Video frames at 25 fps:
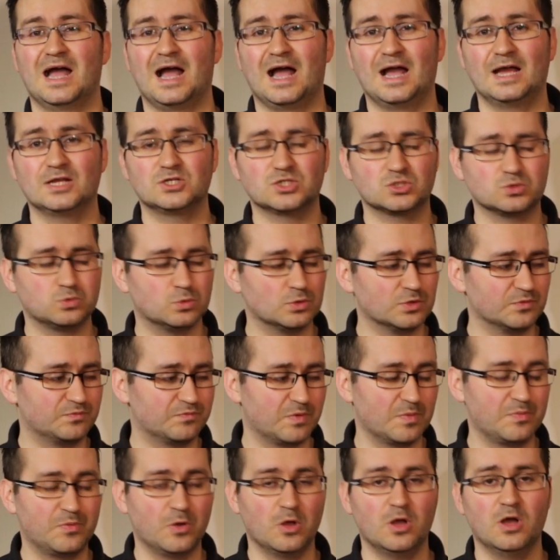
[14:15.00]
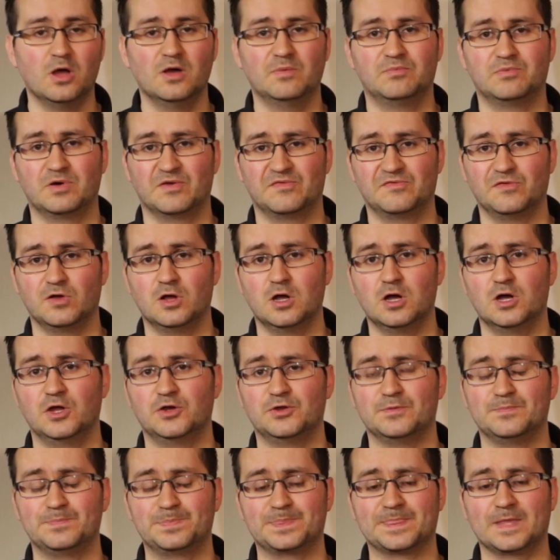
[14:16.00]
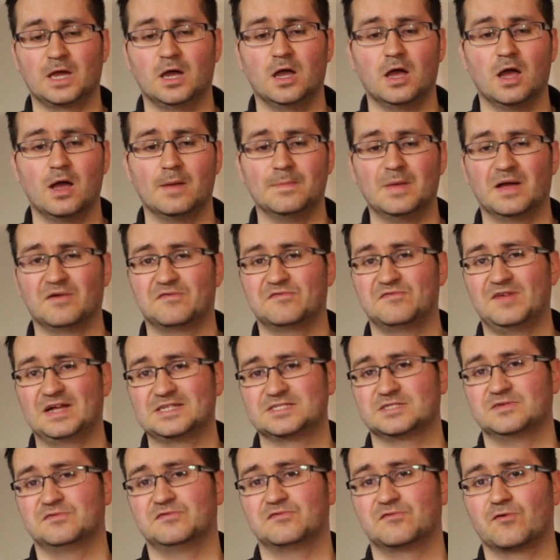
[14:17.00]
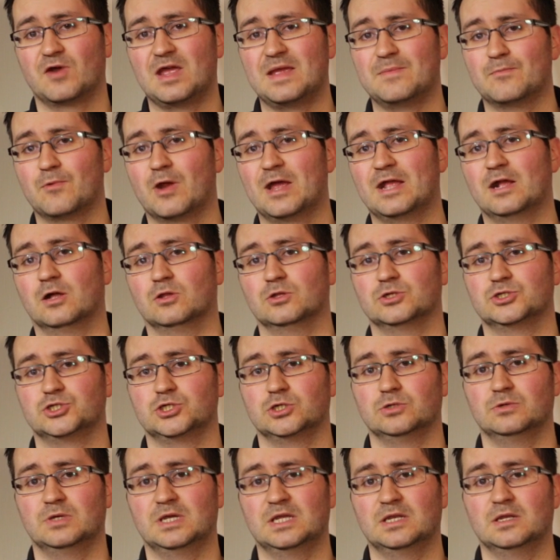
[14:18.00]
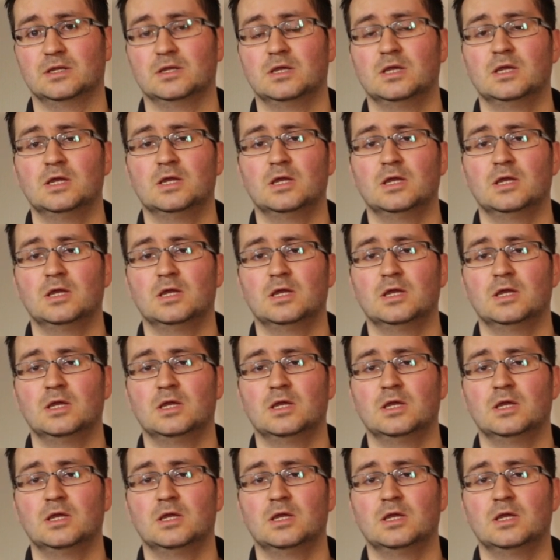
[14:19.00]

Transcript: I just would have preferred a faster frame rate on the shooting.